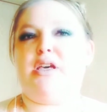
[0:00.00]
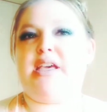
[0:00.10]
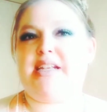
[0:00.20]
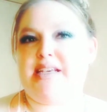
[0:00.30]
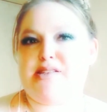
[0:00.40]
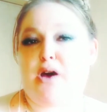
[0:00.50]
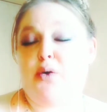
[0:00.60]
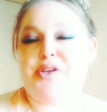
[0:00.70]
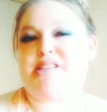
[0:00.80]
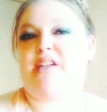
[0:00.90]
It is
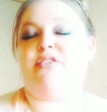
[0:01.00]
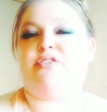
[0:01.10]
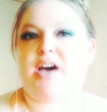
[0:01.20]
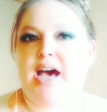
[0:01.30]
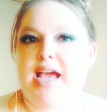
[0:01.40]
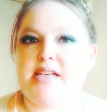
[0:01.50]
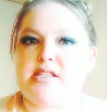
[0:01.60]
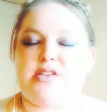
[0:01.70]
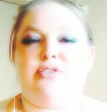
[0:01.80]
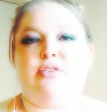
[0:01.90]
always
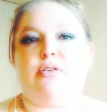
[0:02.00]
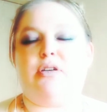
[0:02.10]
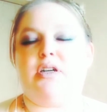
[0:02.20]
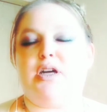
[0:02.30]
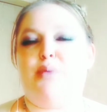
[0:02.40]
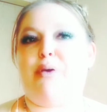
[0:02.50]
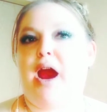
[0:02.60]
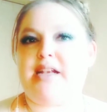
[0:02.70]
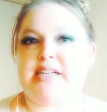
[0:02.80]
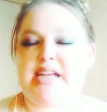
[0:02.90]
advised for
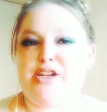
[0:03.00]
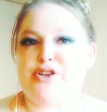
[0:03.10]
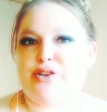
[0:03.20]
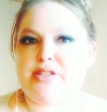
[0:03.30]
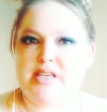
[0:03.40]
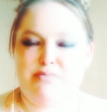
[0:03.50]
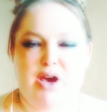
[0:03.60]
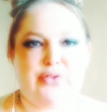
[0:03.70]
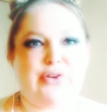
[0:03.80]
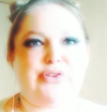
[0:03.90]
pregnant and nursing
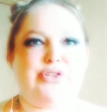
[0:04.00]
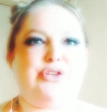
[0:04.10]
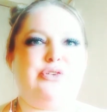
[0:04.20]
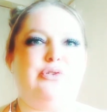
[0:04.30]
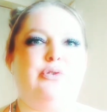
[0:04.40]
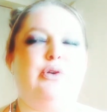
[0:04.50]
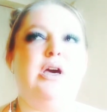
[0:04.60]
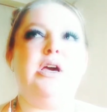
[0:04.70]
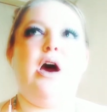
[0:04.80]
mothers to